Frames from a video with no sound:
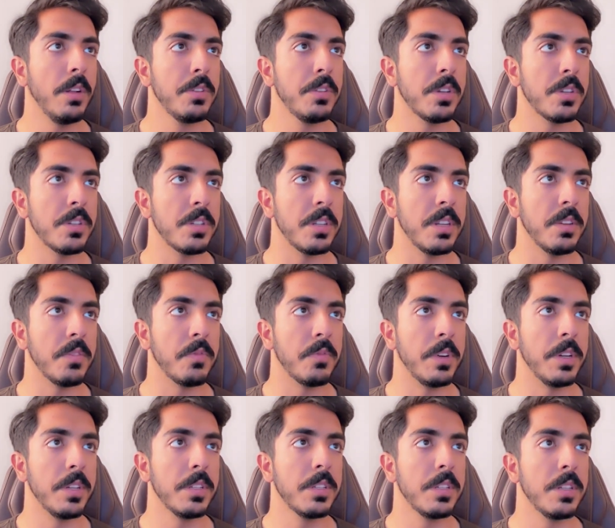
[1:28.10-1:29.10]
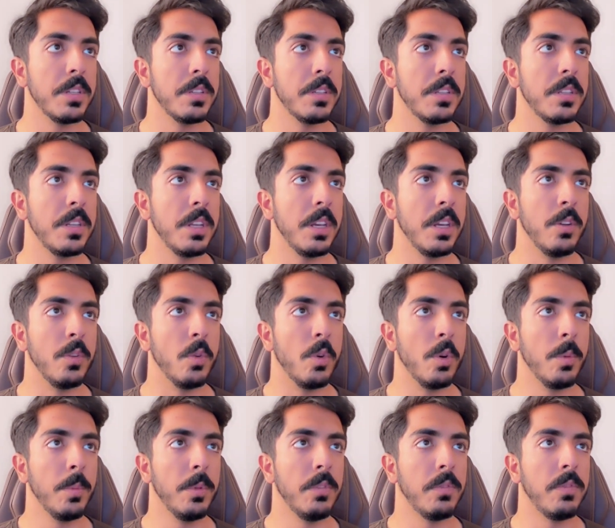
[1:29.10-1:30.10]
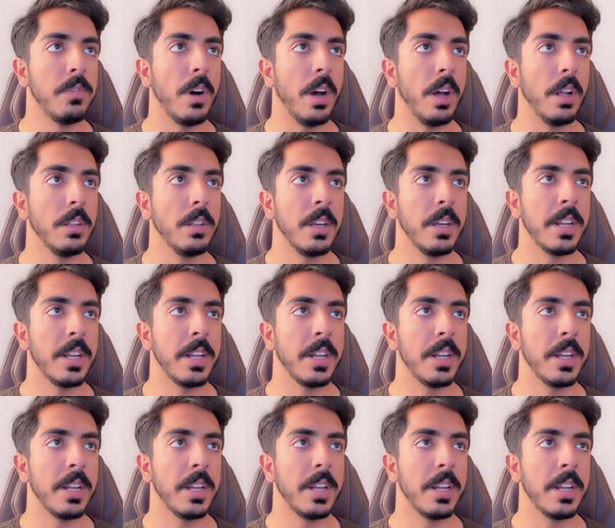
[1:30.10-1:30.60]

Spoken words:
size difference. This is the normal file.